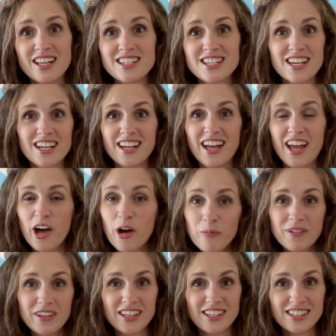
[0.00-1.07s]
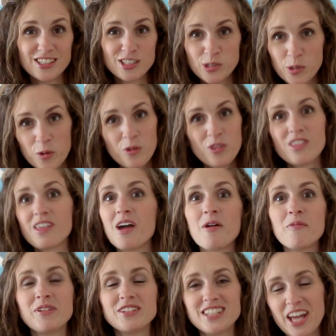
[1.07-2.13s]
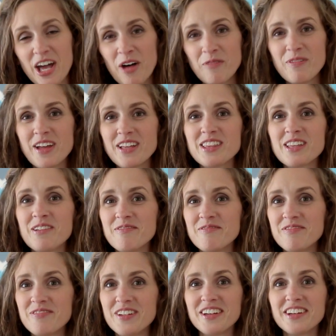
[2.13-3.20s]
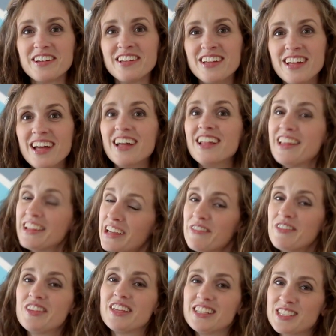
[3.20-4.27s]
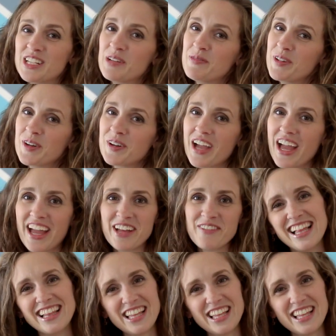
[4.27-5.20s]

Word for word: to help soothe them and to help make them feel like everything's gonna be okay.